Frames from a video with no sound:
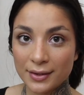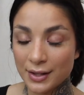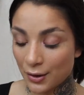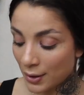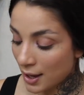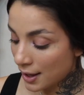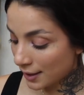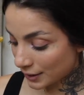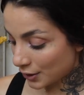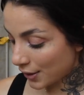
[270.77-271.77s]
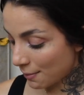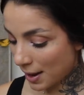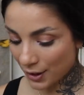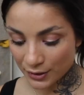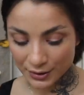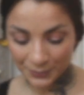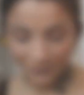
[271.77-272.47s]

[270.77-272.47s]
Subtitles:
so that's all that matters.